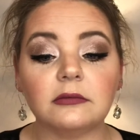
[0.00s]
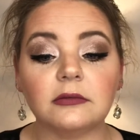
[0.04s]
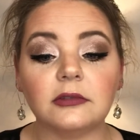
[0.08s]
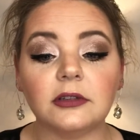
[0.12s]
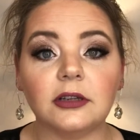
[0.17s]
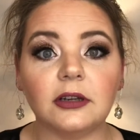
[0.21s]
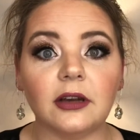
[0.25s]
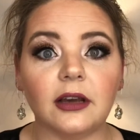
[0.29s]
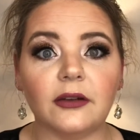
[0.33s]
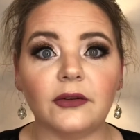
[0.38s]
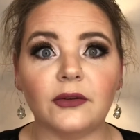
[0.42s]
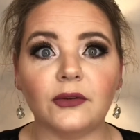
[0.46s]

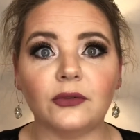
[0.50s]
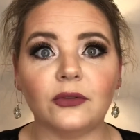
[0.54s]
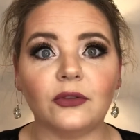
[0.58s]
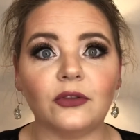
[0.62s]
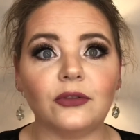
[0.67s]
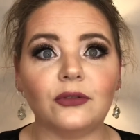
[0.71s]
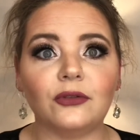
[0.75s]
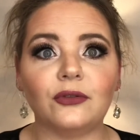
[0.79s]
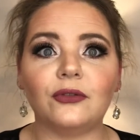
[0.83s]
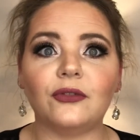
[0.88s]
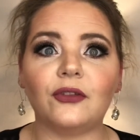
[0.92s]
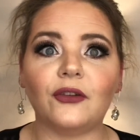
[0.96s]
you know,
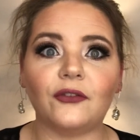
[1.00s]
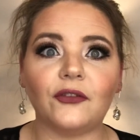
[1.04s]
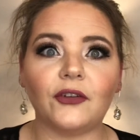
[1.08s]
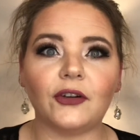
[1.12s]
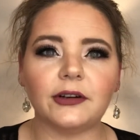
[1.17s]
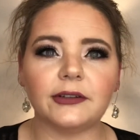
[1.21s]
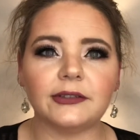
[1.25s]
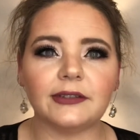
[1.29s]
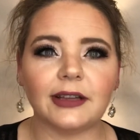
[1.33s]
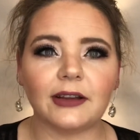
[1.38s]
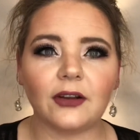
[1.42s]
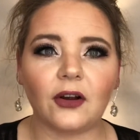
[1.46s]
the
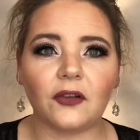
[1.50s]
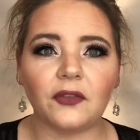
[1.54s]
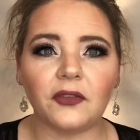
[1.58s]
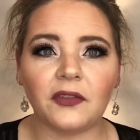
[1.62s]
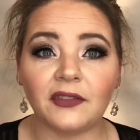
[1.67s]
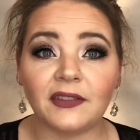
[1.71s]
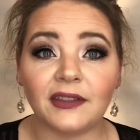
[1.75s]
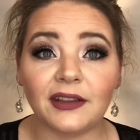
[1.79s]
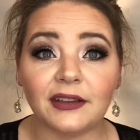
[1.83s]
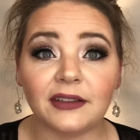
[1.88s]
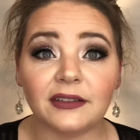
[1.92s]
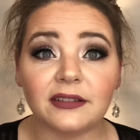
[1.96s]
first thing on the
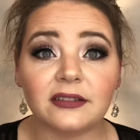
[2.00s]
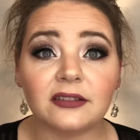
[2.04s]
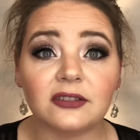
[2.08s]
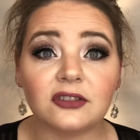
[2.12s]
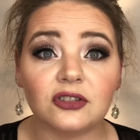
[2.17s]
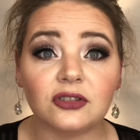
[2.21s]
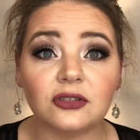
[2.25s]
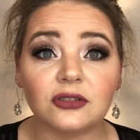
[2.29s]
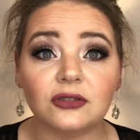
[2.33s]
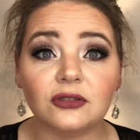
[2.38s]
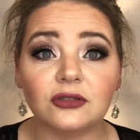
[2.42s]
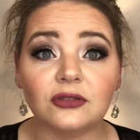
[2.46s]
list
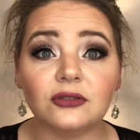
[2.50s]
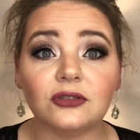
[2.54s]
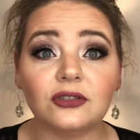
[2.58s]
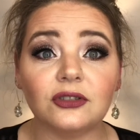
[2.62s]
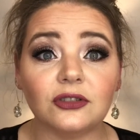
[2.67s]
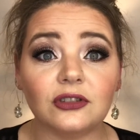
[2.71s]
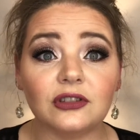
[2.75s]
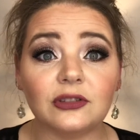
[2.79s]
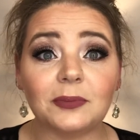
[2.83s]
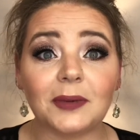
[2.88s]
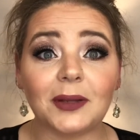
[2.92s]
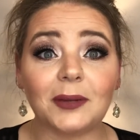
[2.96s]

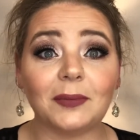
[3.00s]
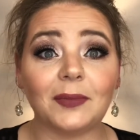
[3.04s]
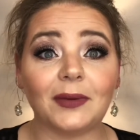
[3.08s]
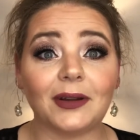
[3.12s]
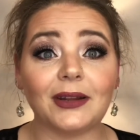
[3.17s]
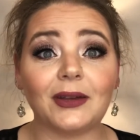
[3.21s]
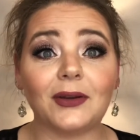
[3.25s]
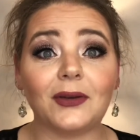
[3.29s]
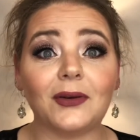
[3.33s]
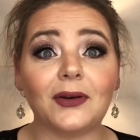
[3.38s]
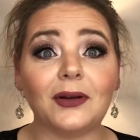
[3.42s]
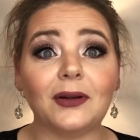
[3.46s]
to spend
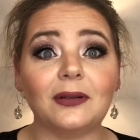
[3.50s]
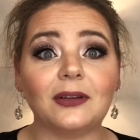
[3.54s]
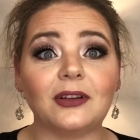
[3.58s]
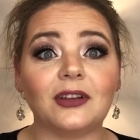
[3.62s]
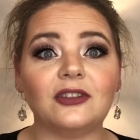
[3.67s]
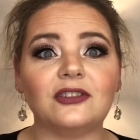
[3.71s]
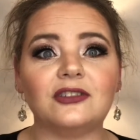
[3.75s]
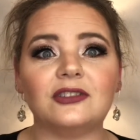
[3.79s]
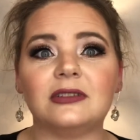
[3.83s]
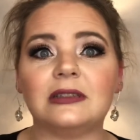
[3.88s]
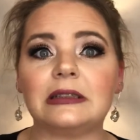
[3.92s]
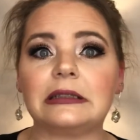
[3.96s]
money on,
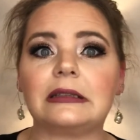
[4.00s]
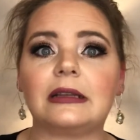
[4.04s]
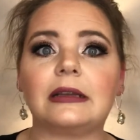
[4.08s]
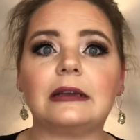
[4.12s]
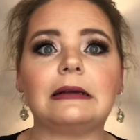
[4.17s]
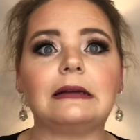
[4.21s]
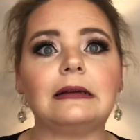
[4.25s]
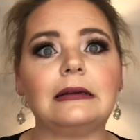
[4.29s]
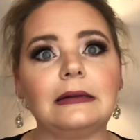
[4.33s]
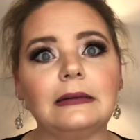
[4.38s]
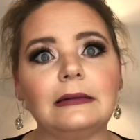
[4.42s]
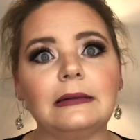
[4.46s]
because you're just
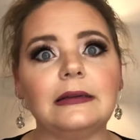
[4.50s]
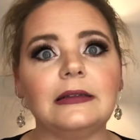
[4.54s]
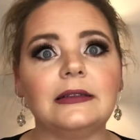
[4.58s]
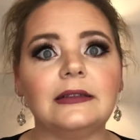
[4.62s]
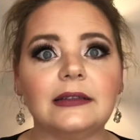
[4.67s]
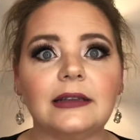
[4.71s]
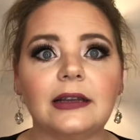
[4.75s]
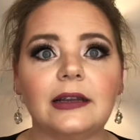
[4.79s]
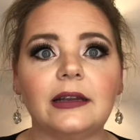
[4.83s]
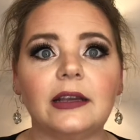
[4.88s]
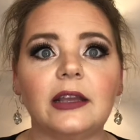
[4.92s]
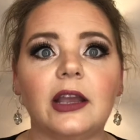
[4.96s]
like, oh, it's
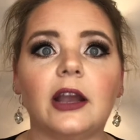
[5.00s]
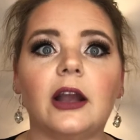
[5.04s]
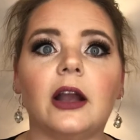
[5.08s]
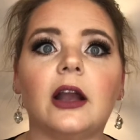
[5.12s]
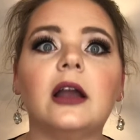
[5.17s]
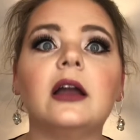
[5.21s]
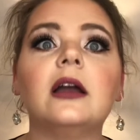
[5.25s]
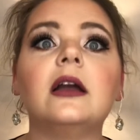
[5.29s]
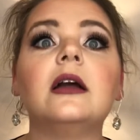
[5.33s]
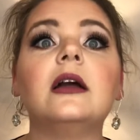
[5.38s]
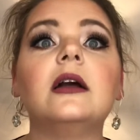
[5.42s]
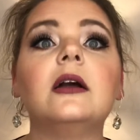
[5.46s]
skincare.
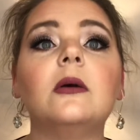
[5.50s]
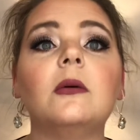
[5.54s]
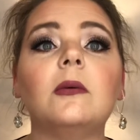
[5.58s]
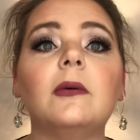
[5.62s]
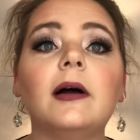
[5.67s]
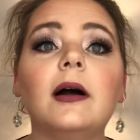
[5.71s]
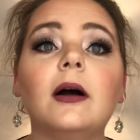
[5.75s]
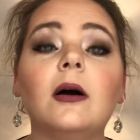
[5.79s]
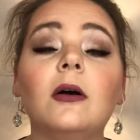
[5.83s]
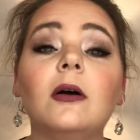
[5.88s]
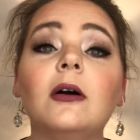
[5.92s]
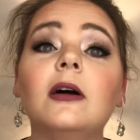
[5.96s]

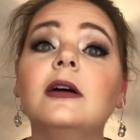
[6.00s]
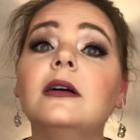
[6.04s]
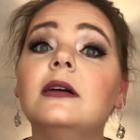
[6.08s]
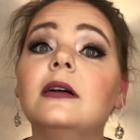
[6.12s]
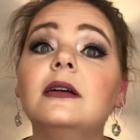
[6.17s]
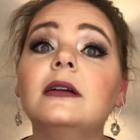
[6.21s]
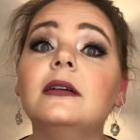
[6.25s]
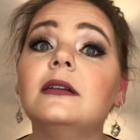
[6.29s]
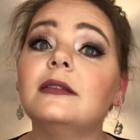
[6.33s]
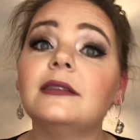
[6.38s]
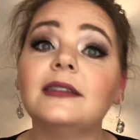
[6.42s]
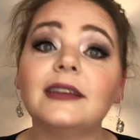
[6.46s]
Well,
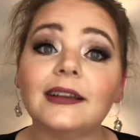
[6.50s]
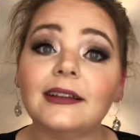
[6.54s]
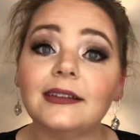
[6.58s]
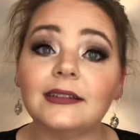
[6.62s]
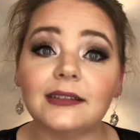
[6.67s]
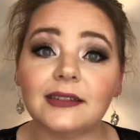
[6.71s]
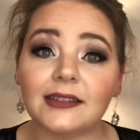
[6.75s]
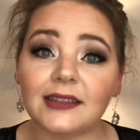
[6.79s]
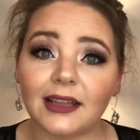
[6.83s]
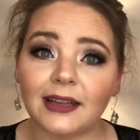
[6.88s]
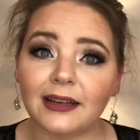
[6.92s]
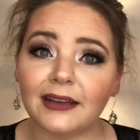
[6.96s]
getting
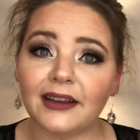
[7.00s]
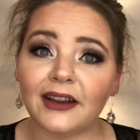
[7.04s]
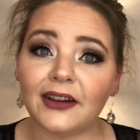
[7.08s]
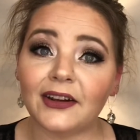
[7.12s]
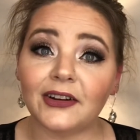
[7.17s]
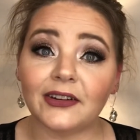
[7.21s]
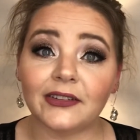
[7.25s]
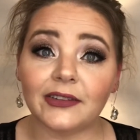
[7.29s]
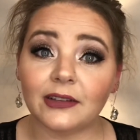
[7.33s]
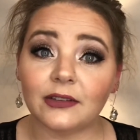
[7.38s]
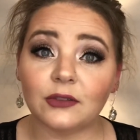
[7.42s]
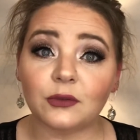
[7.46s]

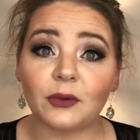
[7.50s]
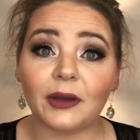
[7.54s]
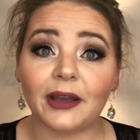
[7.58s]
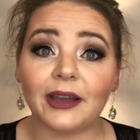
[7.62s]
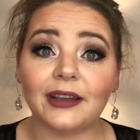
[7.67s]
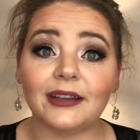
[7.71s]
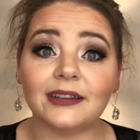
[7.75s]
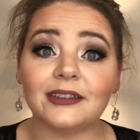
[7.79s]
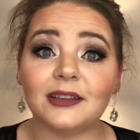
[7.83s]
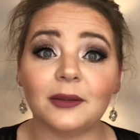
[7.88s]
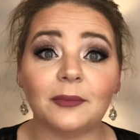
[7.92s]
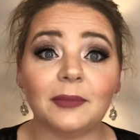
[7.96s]
skincare this
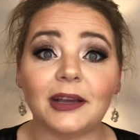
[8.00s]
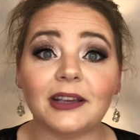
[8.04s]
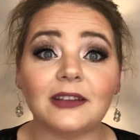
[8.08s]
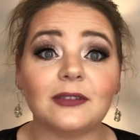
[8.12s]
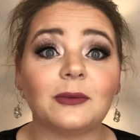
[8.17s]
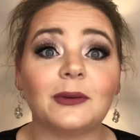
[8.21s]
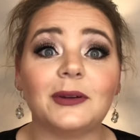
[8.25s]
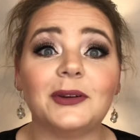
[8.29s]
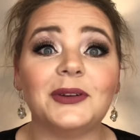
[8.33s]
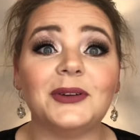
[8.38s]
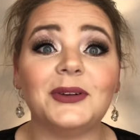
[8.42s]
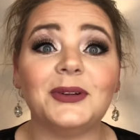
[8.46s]
way is the best
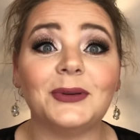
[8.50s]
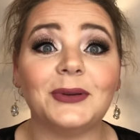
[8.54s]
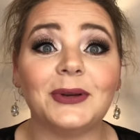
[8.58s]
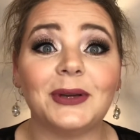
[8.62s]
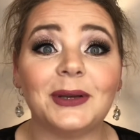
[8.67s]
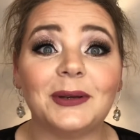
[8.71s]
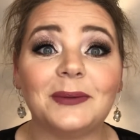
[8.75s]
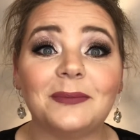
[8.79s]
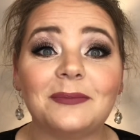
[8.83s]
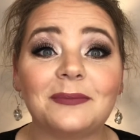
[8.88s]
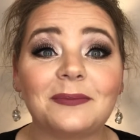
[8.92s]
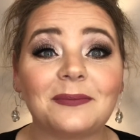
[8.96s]
way to do
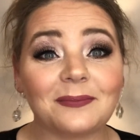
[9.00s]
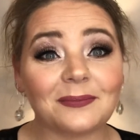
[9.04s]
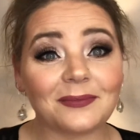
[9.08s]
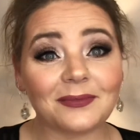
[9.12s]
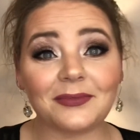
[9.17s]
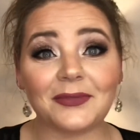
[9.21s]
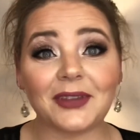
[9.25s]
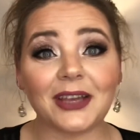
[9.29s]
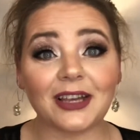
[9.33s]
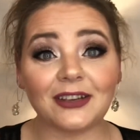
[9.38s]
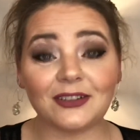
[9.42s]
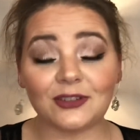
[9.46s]
it,
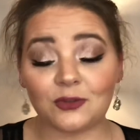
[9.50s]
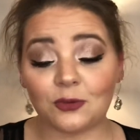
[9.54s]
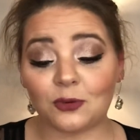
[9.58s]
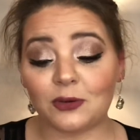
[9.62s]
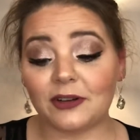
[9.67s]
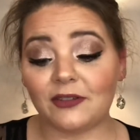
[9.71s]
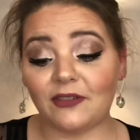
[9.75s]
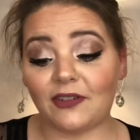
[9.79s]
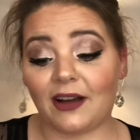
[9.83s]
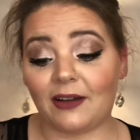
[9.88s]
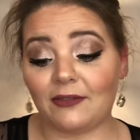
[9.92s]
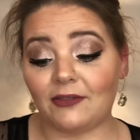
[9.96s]
because
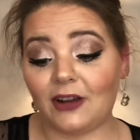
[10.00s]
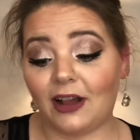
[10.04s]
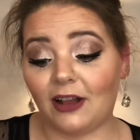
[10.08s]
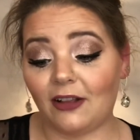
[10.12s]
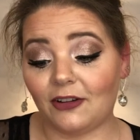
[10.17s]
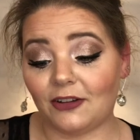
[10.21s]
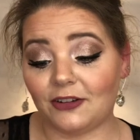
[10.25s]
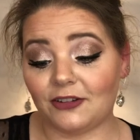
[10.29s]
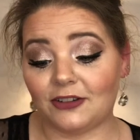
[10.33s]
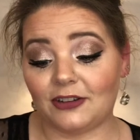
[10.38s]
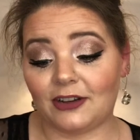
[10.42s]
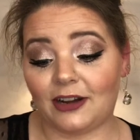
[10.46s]

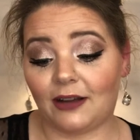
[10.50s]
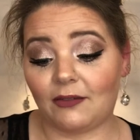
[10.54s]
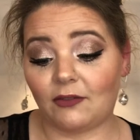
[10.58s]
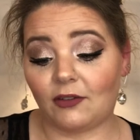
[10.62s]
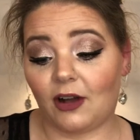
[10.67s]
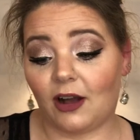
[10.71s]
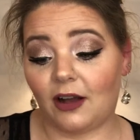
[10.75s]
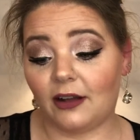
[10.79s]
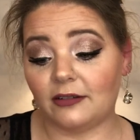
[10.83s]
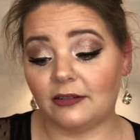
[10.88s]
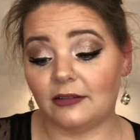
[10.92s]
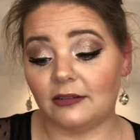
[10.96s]
$25 and I've
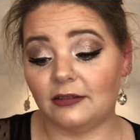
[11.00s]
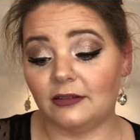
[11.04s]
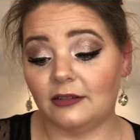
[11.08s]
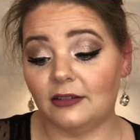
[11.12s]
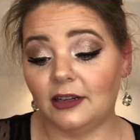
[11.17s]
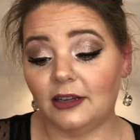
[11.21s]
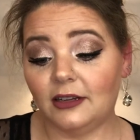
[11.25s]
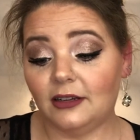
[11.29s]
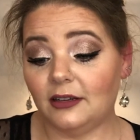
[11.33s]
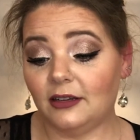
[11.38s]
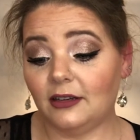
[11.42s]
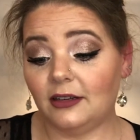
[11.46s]
gotten,
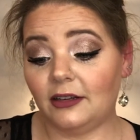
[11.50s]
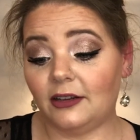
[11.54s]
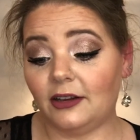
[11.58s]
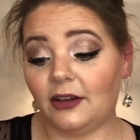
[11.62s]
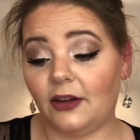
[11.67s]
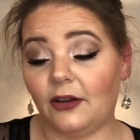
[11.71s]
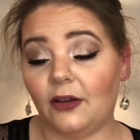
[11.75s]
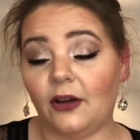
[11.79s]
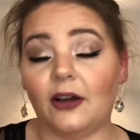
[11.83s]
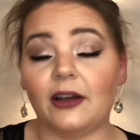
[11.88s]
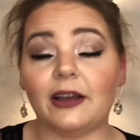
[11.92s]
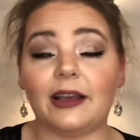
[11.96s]
you
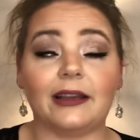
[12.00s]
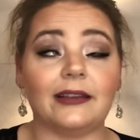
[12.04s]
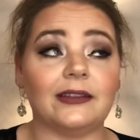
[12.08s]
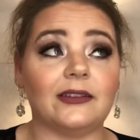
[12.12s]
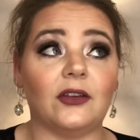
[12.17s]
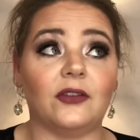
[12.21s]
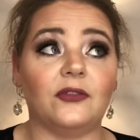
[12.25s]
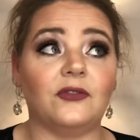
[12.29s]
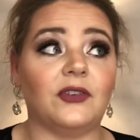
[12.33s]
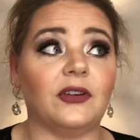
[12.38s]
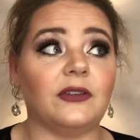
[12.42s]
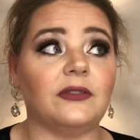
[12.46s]
know, okay,
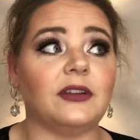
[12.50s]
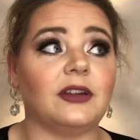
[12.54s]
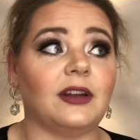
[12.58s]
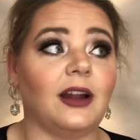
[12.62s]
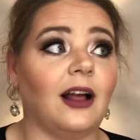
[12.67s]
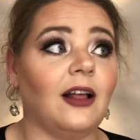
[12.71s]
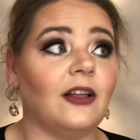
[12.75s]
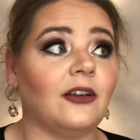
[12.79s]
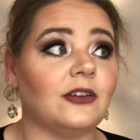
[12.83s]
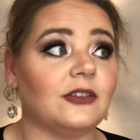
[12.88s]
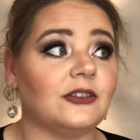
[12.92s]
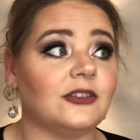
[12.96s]
so
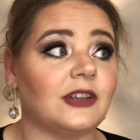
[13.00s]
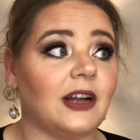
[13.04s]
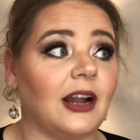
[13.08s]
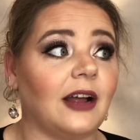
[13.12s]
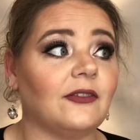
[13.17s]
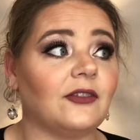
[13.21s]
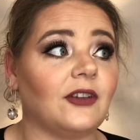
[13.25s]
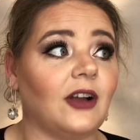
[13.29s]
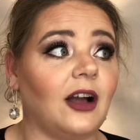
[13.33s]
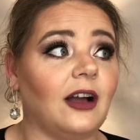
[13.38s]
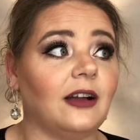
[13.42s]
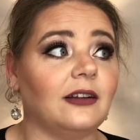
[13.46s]
$50 and
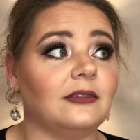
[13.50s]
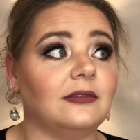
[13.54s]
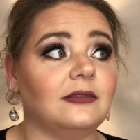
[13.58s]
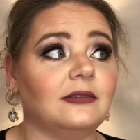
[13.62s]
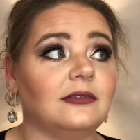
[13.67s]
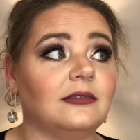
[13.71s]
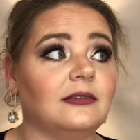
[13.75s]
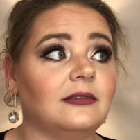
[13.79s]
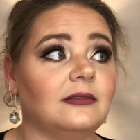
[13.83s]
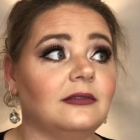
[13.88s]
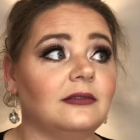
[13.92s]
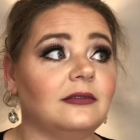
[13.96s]
I've
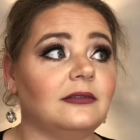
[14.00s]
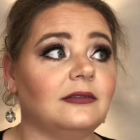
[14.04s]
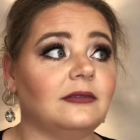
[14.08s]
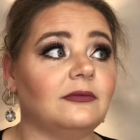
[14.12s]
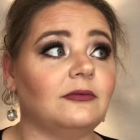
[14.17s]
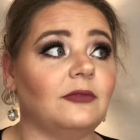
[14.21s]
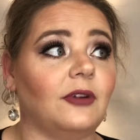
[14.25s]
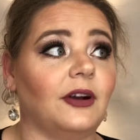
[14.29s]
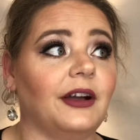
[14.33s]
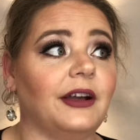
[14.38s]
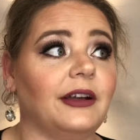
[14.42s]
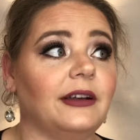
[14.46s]
gotten
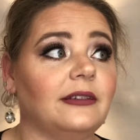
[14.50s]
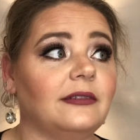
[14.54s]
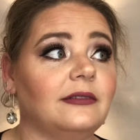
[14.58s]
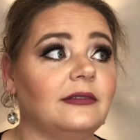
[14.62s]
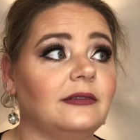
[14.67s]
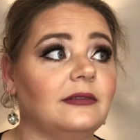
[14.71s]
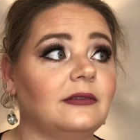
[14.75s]
what,